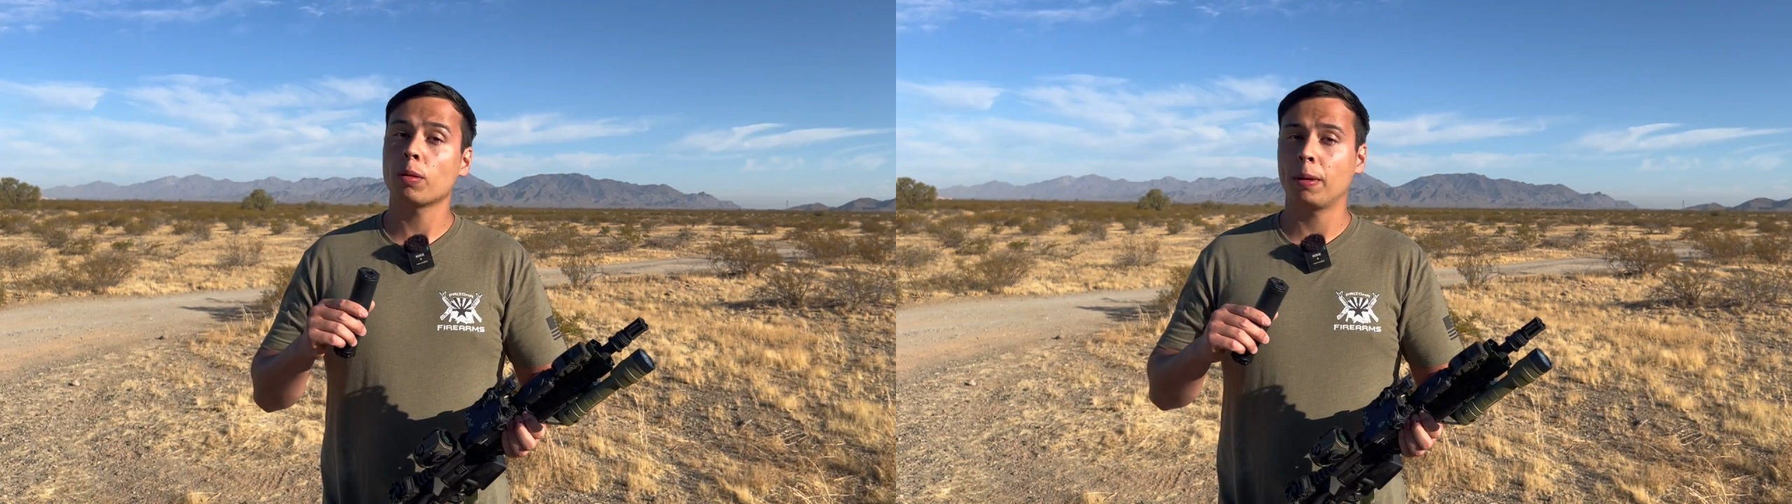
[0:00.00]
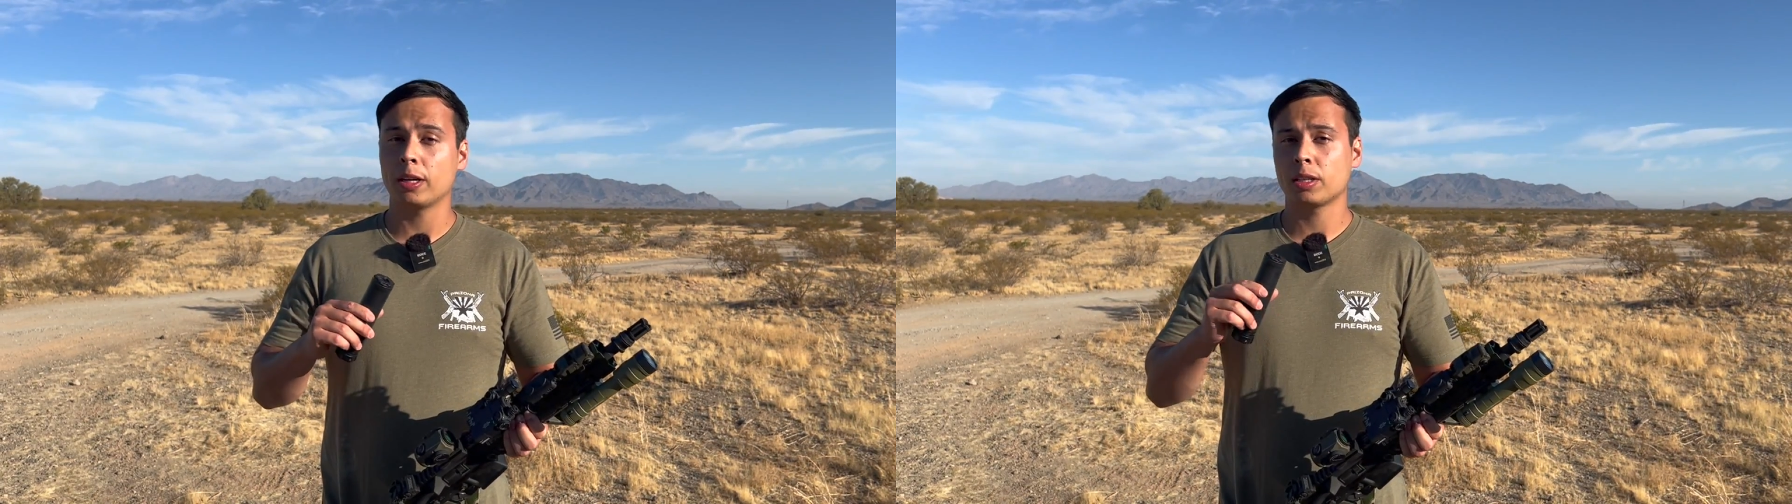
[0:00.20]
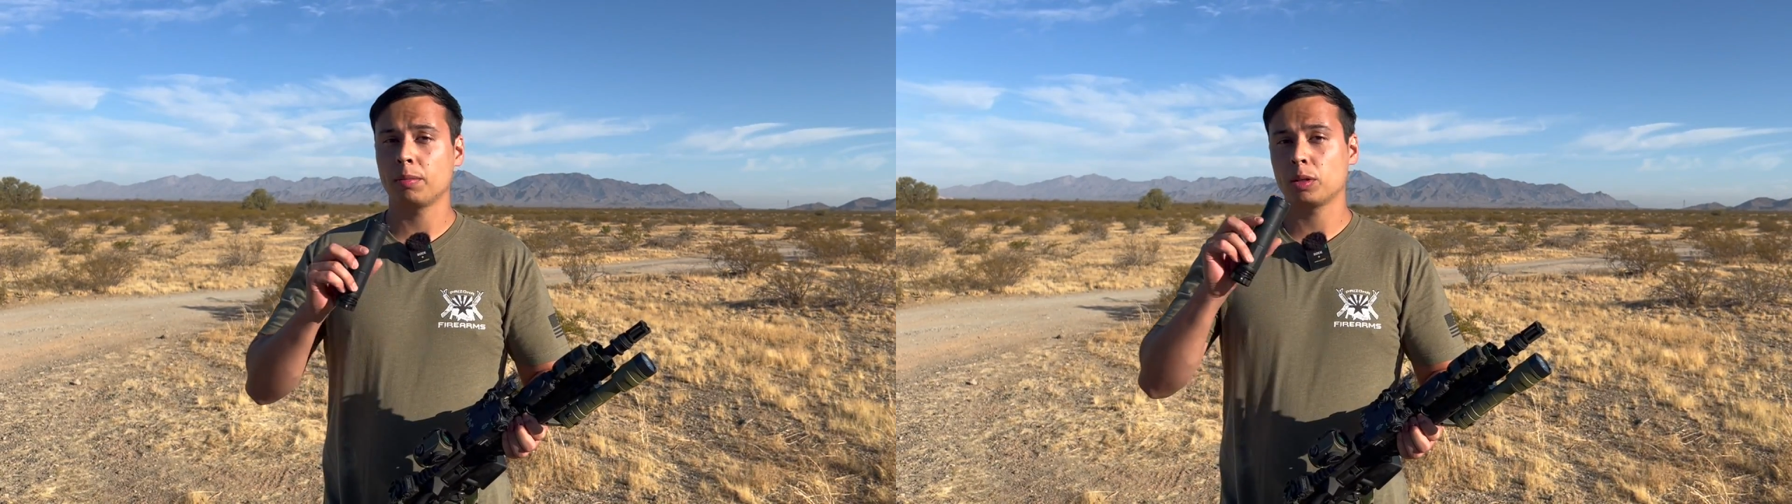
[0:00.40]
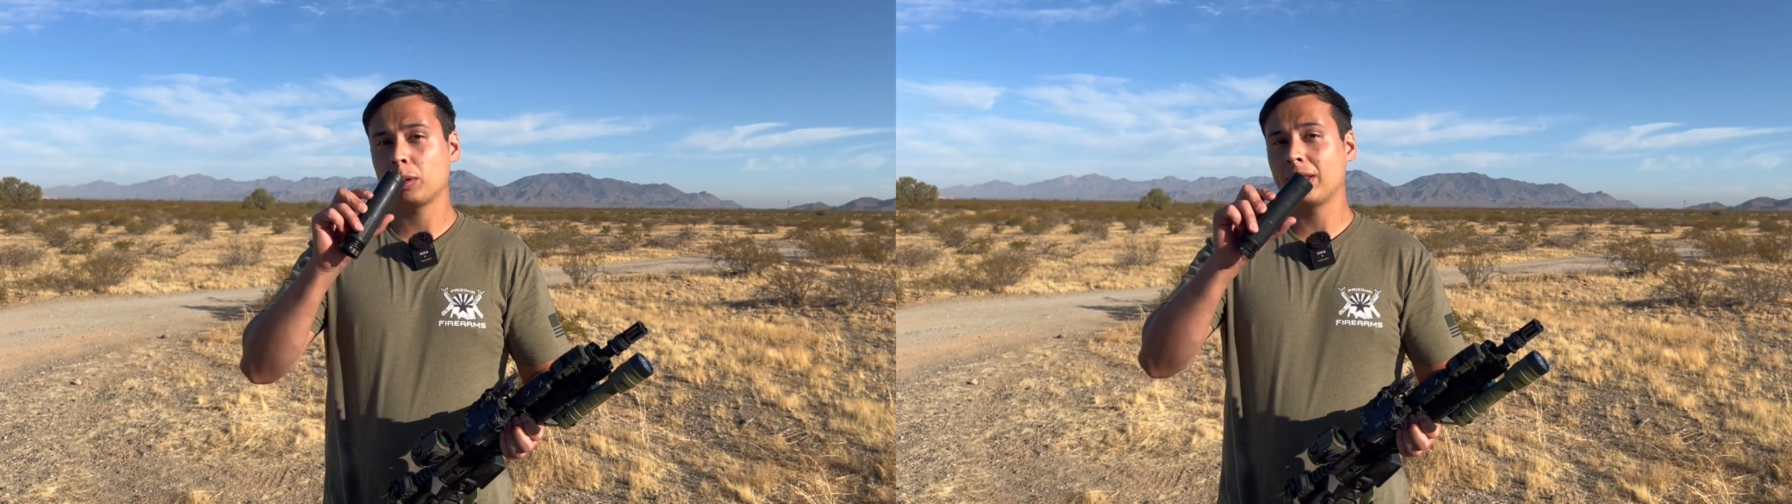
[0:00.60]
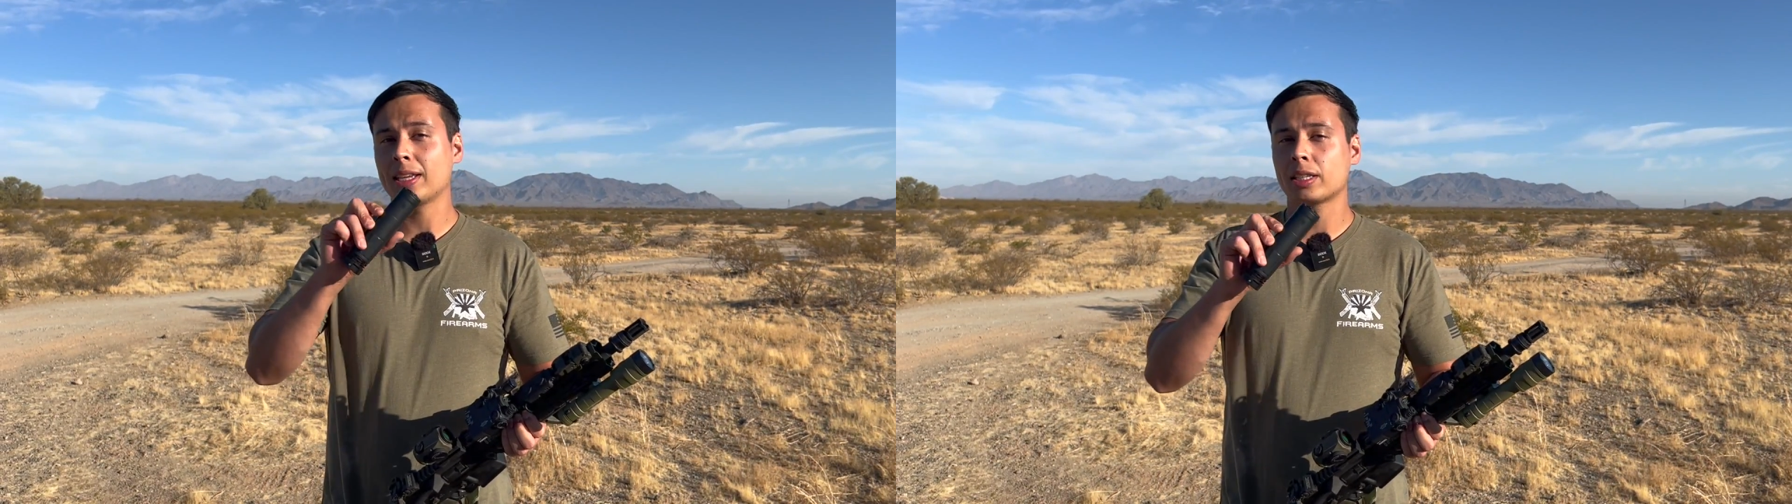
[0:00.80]
comparison
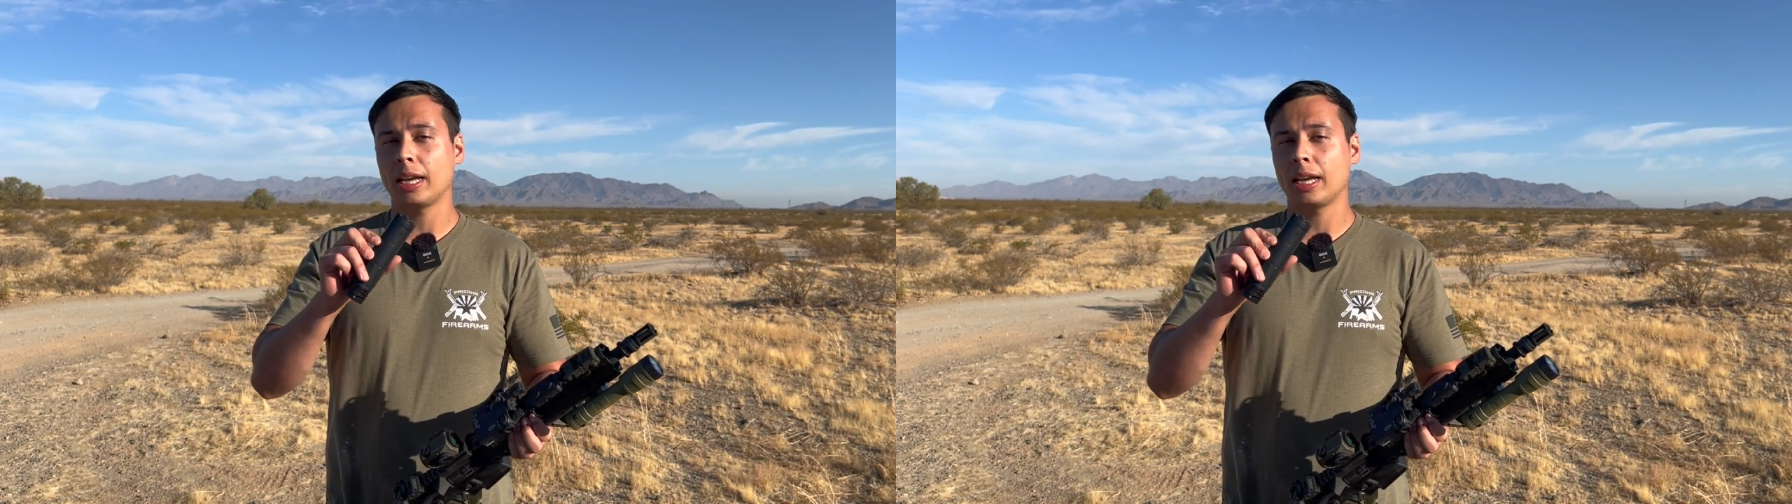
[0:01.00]
between this